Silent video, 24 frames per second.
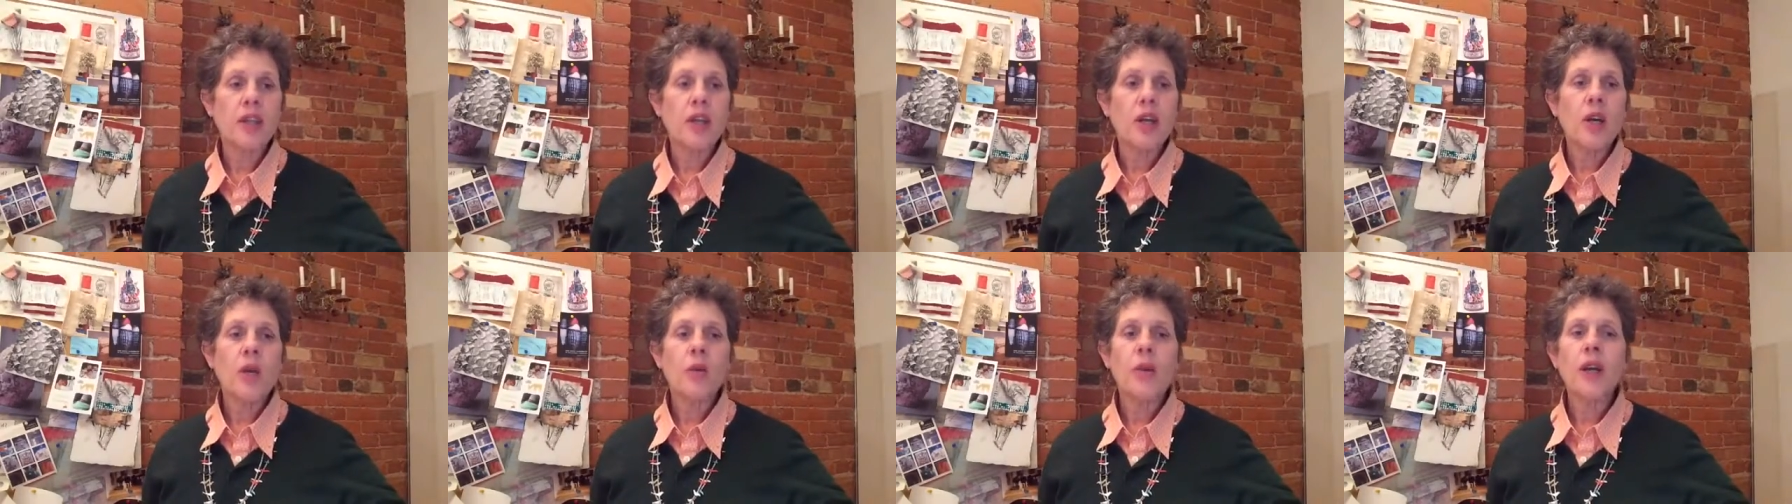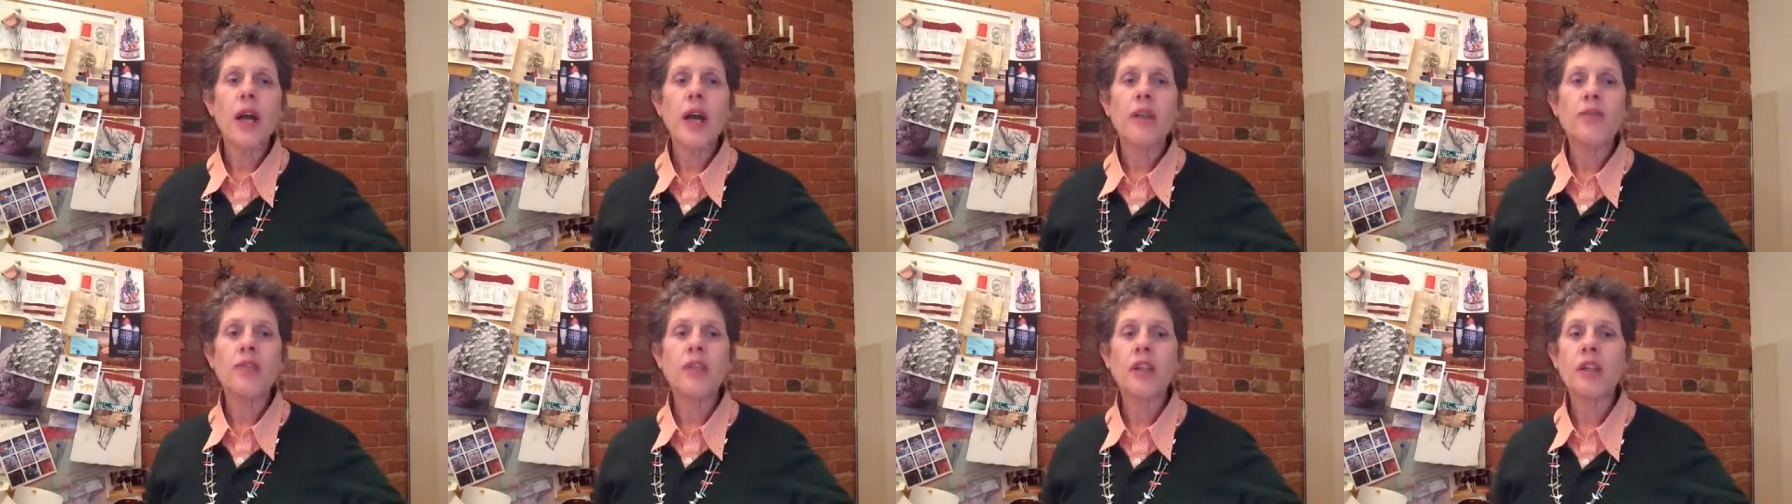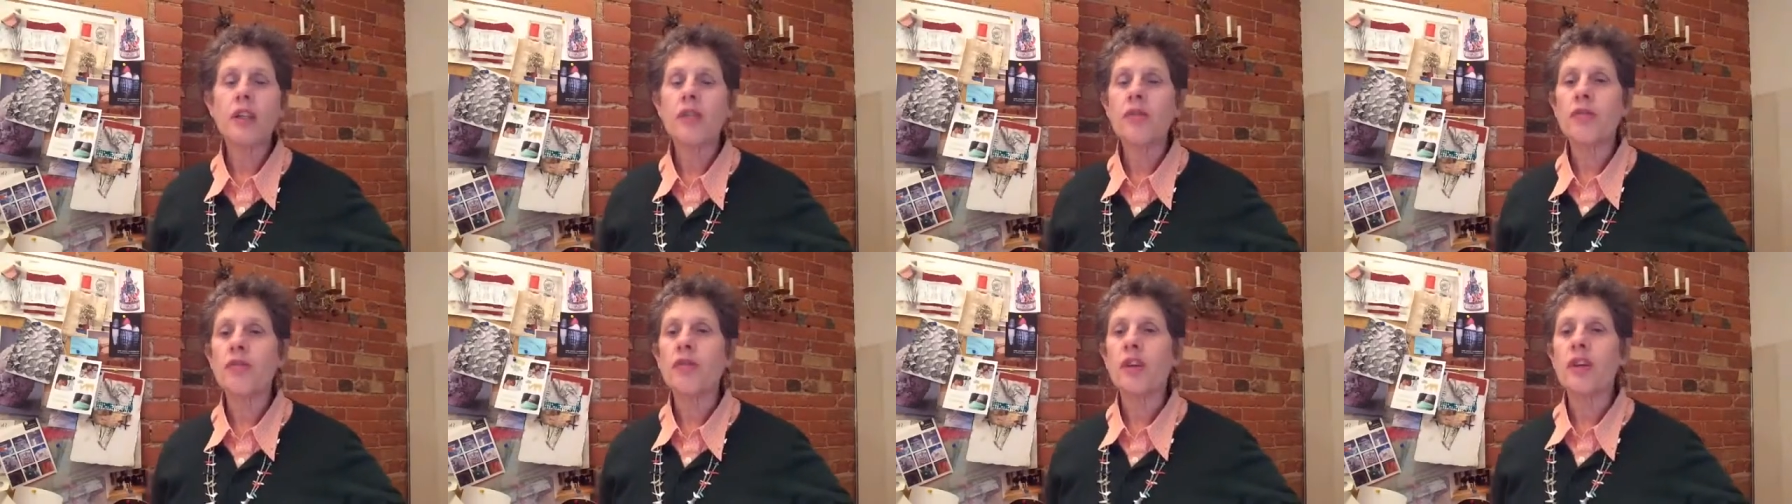we have to
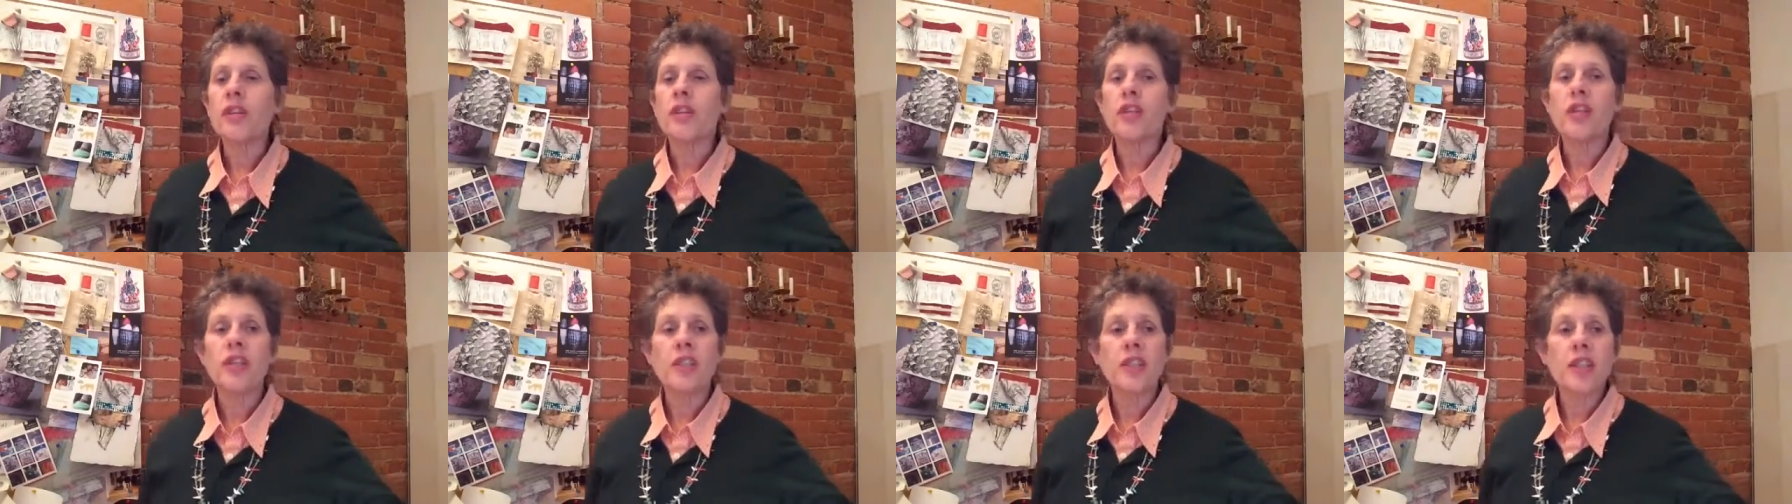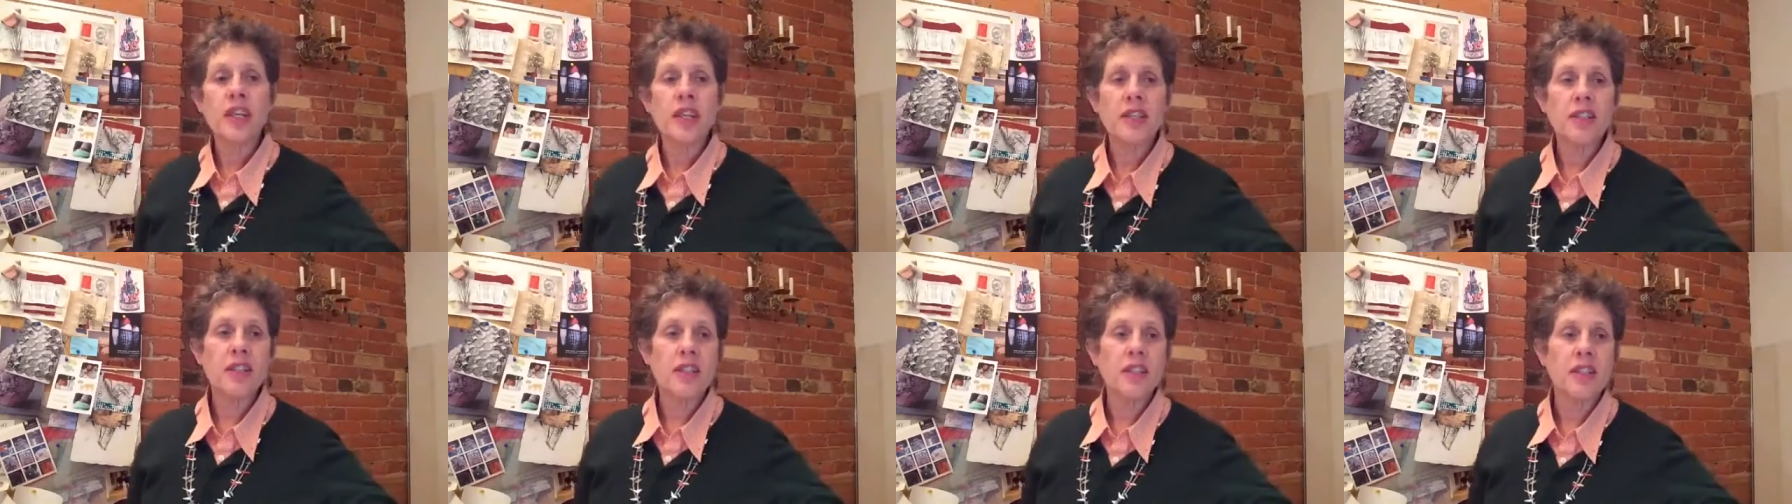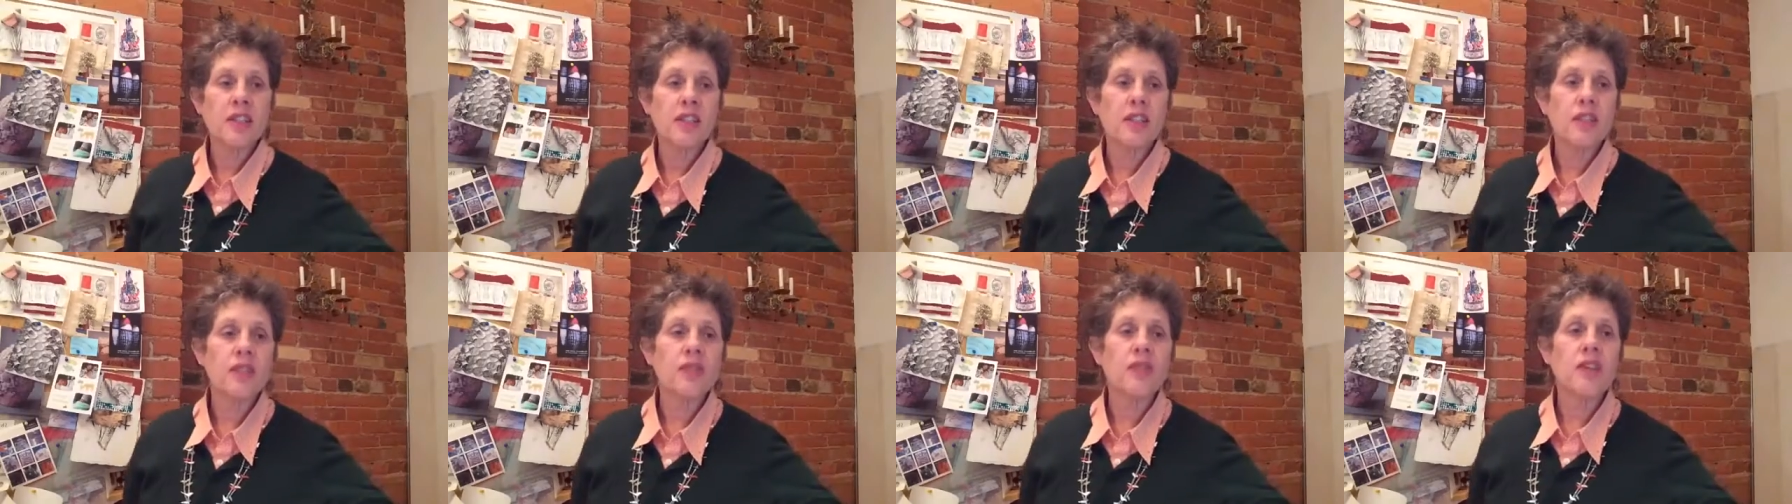confront our dentist
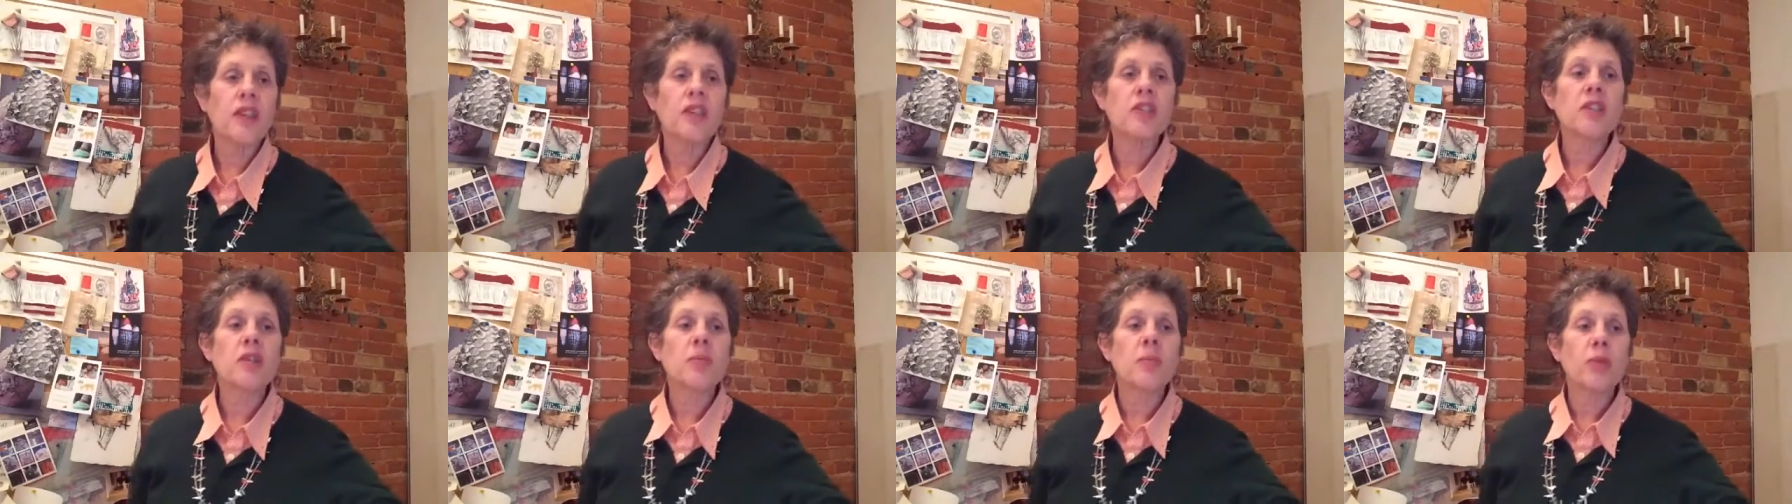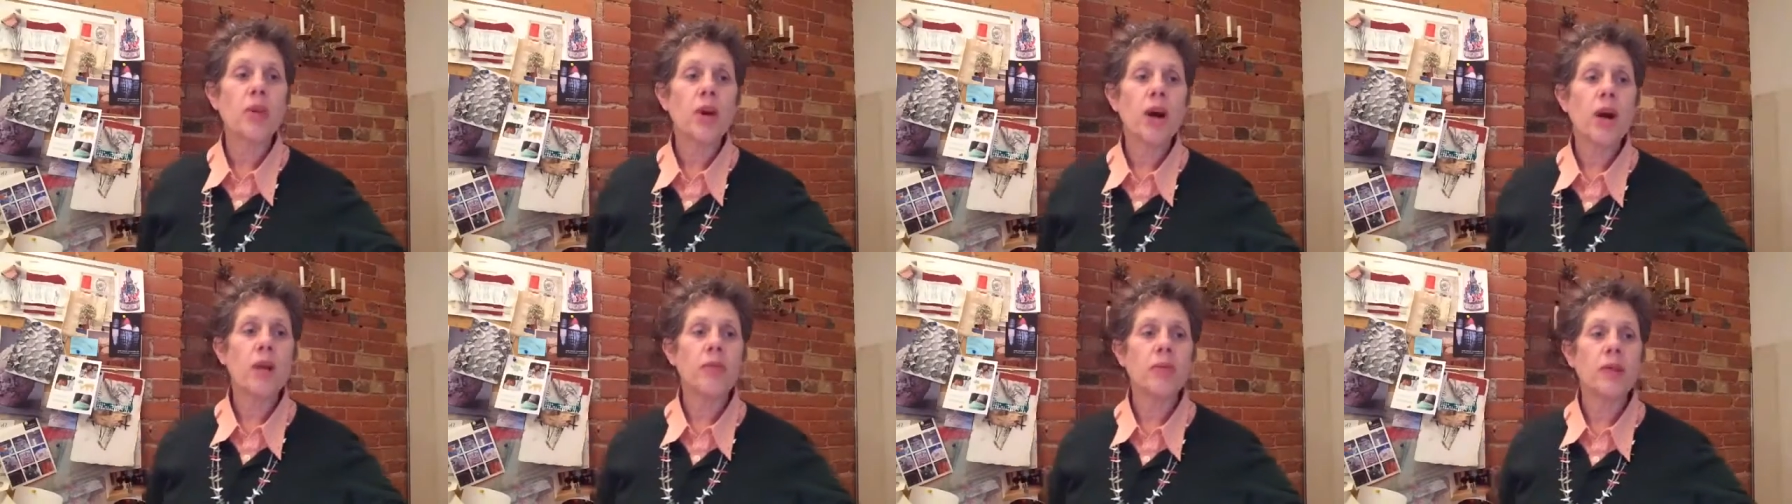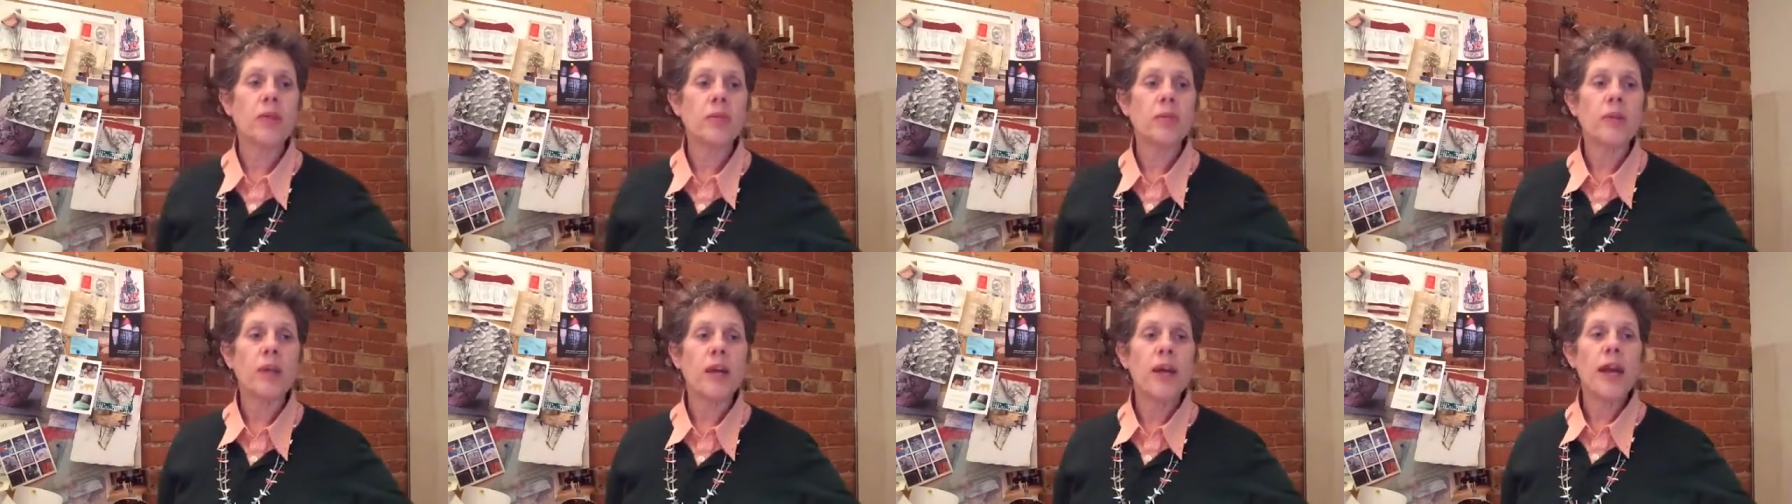to fix the problem,